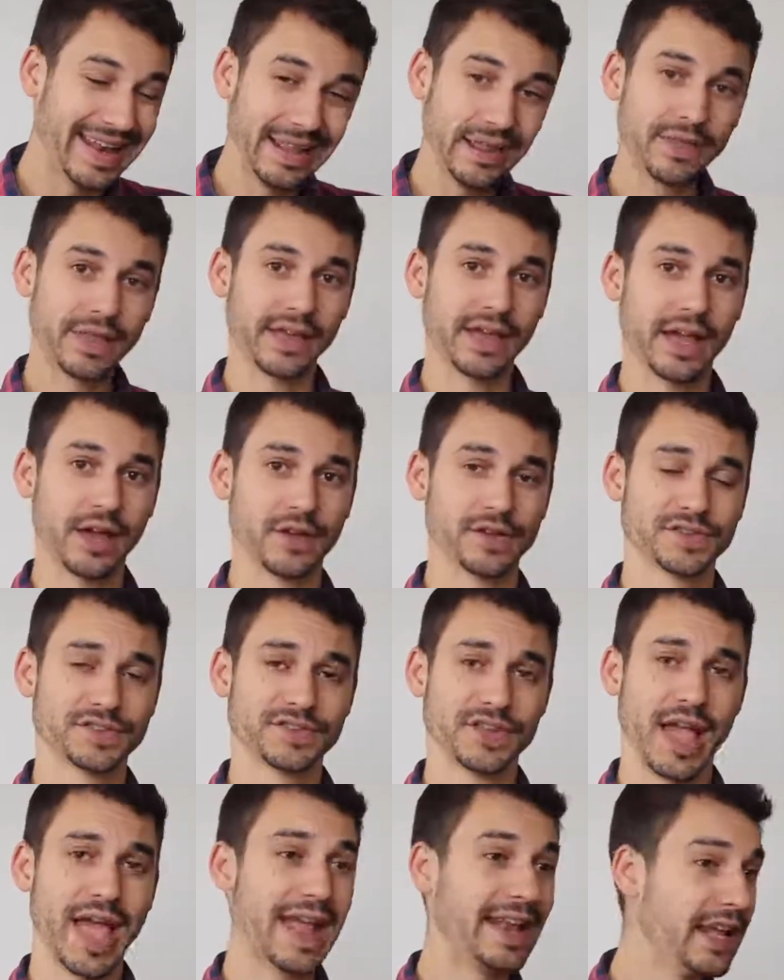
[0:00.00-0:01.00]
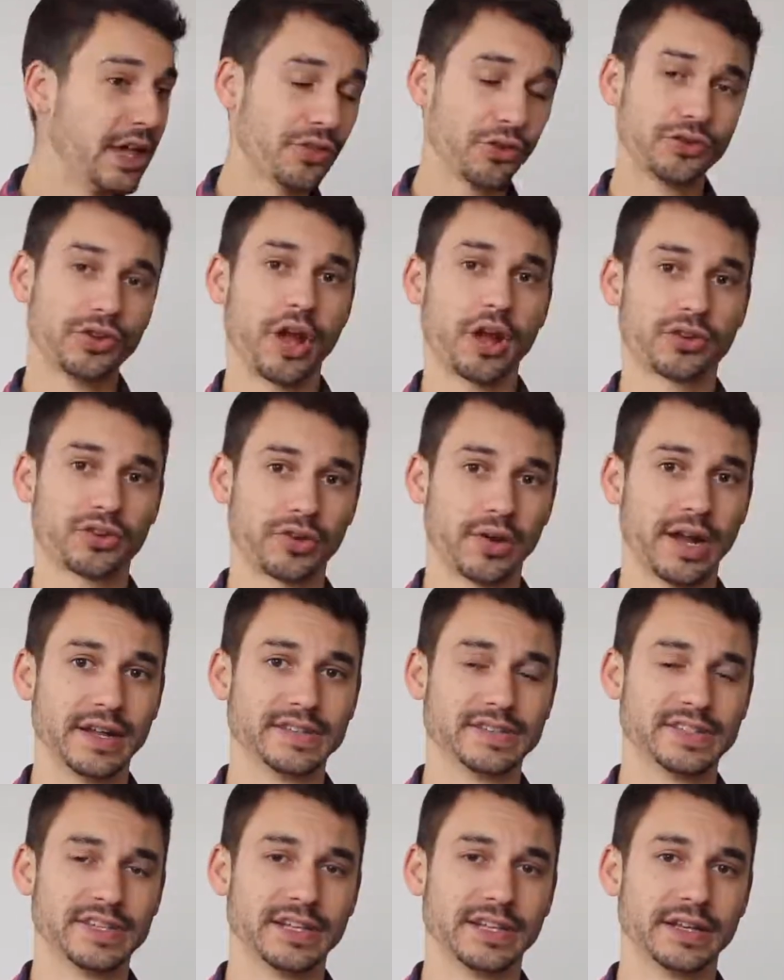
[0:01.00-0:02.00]
anything else, any other doctor
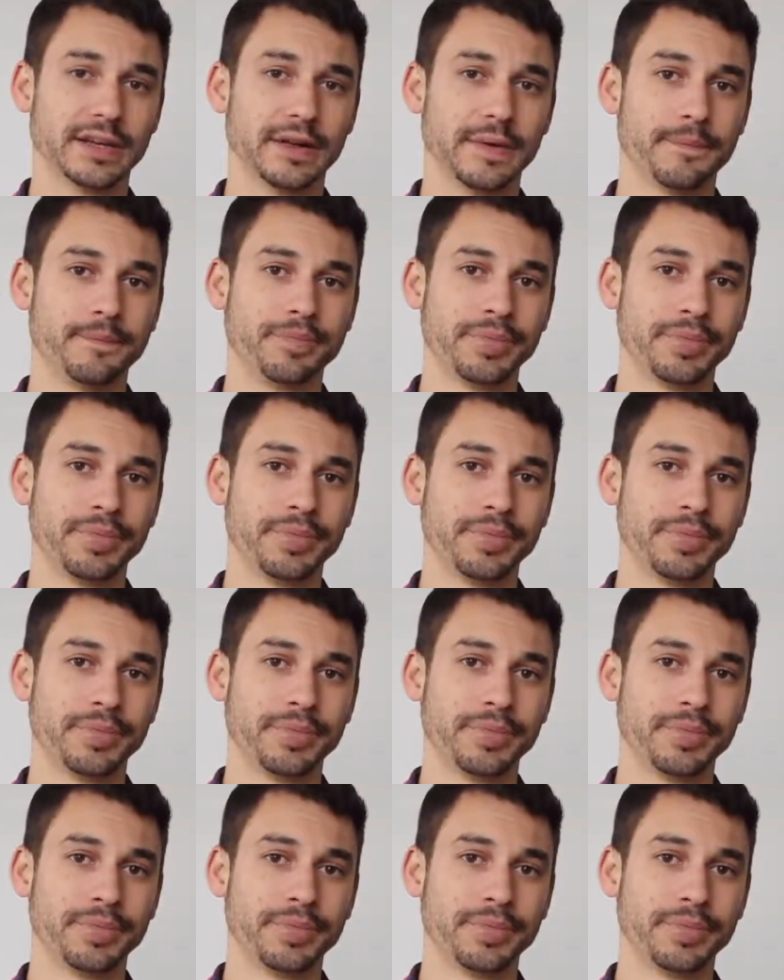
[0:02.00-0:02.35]
I'd seen.